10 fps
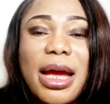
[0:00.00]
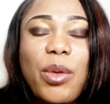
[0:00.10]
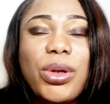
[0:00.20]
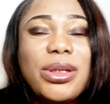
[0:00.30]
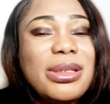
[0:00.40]

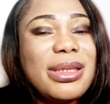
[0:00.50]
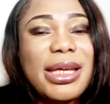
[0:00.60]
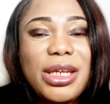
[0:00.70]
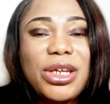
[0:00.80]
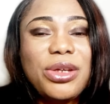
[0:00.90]
I want to
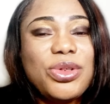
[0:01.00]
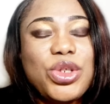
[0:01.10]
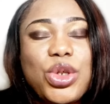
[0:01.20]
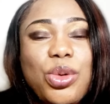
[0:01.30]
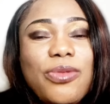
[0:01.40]
thank you
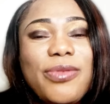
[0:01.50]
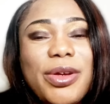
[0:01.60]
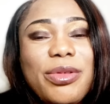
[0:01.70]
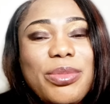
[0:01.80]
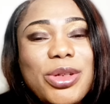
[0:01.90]
so
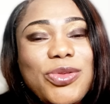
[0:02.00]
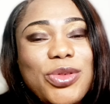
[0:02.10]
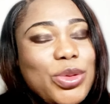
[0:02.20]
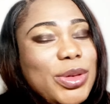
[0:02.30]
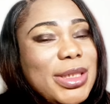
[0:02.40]
very much
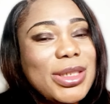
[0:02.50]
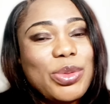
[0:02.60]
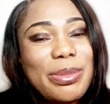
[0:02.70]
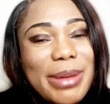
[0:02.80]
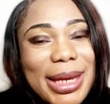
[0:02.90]
for doing this
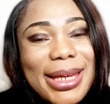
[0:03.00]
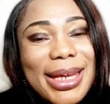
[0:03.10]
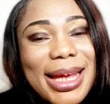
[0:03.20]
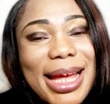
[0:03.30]
with me.